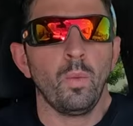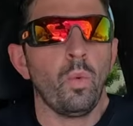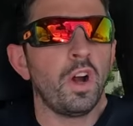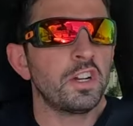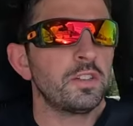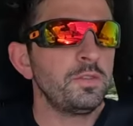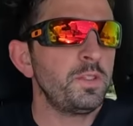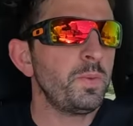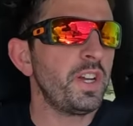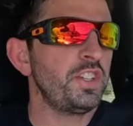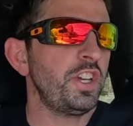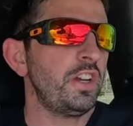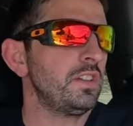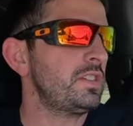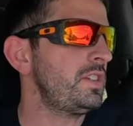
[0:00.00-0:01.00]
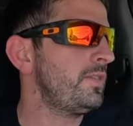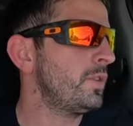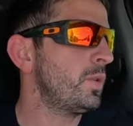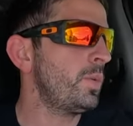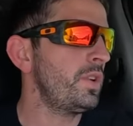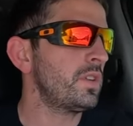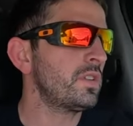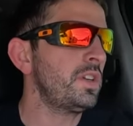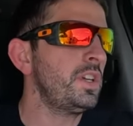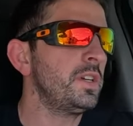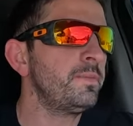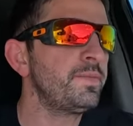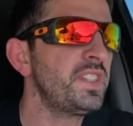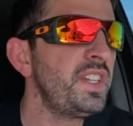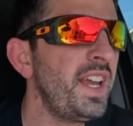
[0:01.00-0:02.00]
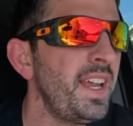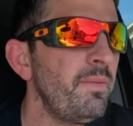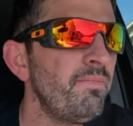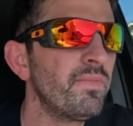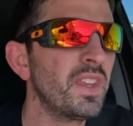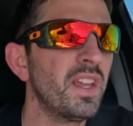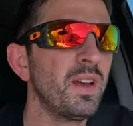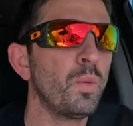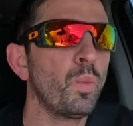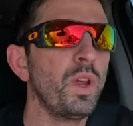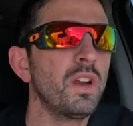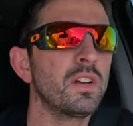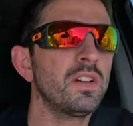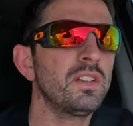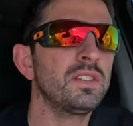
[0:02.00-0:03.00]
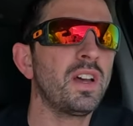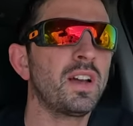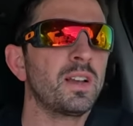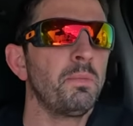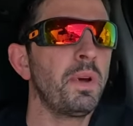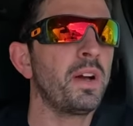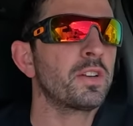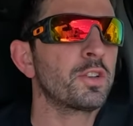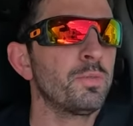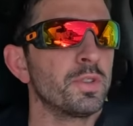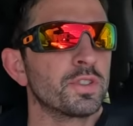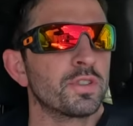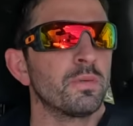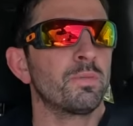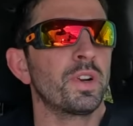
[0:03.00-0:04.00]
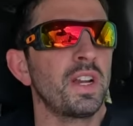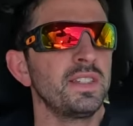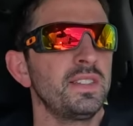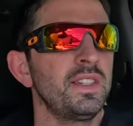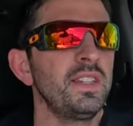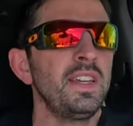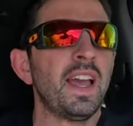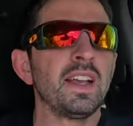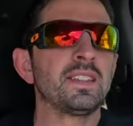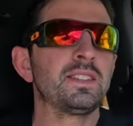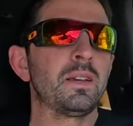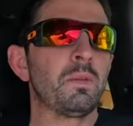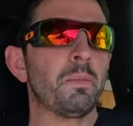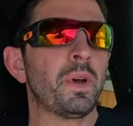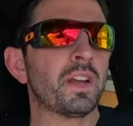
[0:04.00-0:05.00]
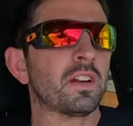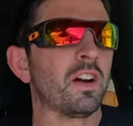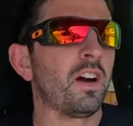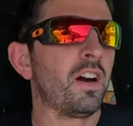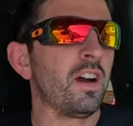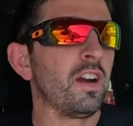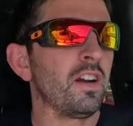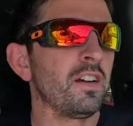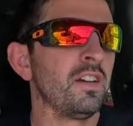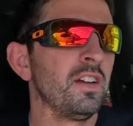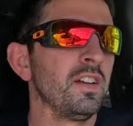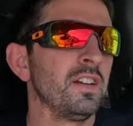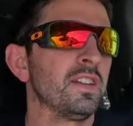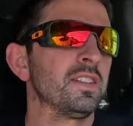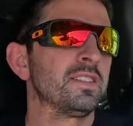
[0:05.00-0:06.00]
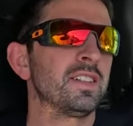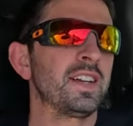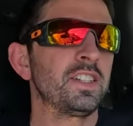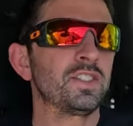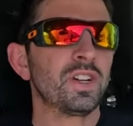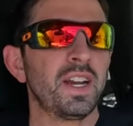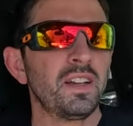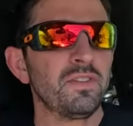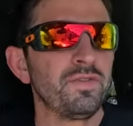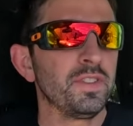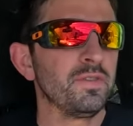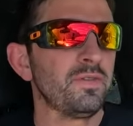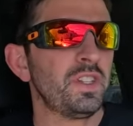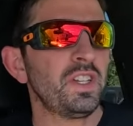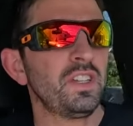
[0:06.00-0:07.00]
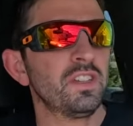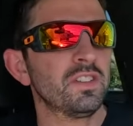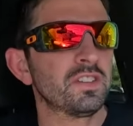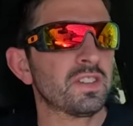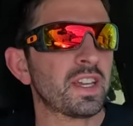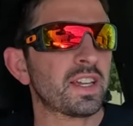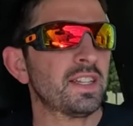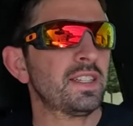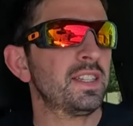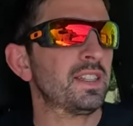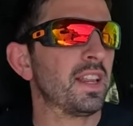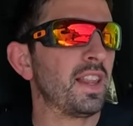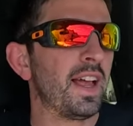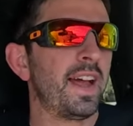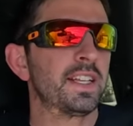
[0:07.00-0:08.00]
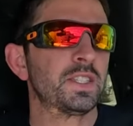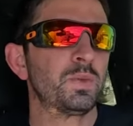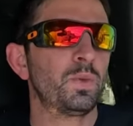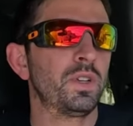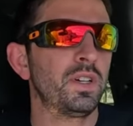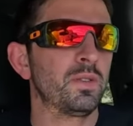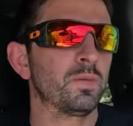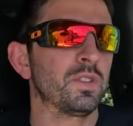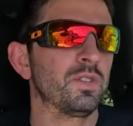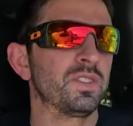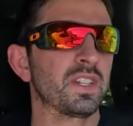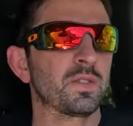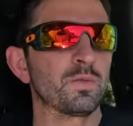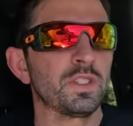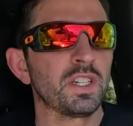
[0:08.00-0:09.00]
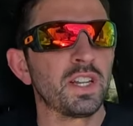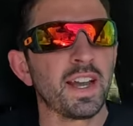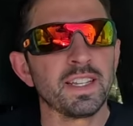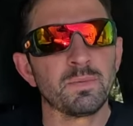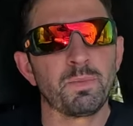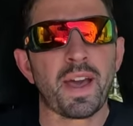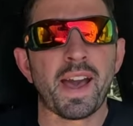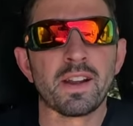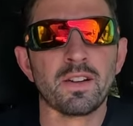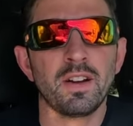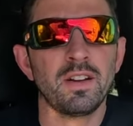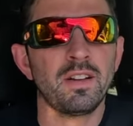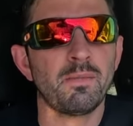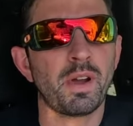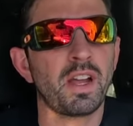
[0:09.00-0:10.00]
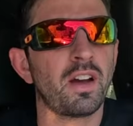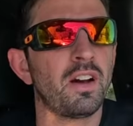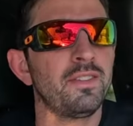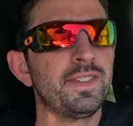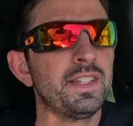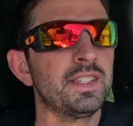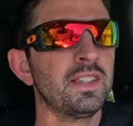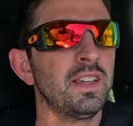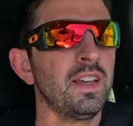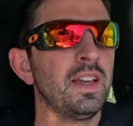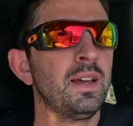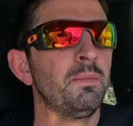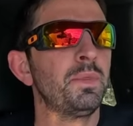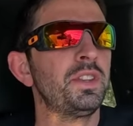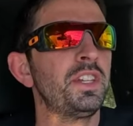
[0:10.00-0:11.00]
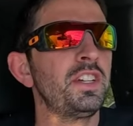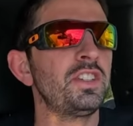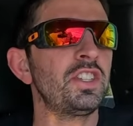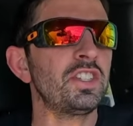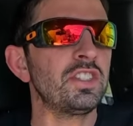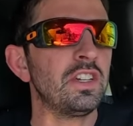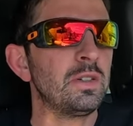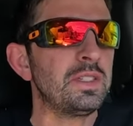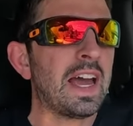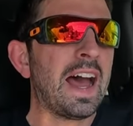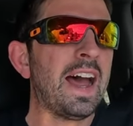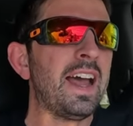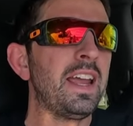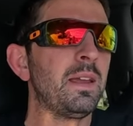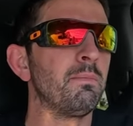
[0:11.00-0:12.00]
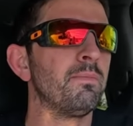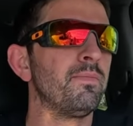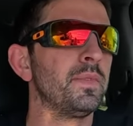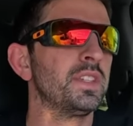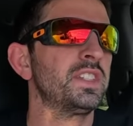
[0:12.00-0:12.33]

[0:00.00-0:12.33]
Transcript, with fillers: Welcome to my channel, SteveO the Window Cleaner. Today, we are gonna talk about commercial pricing. Yes, I'm in my car. I try to film videos like I did the last one where it was like really nice background in my office, but there's just no time.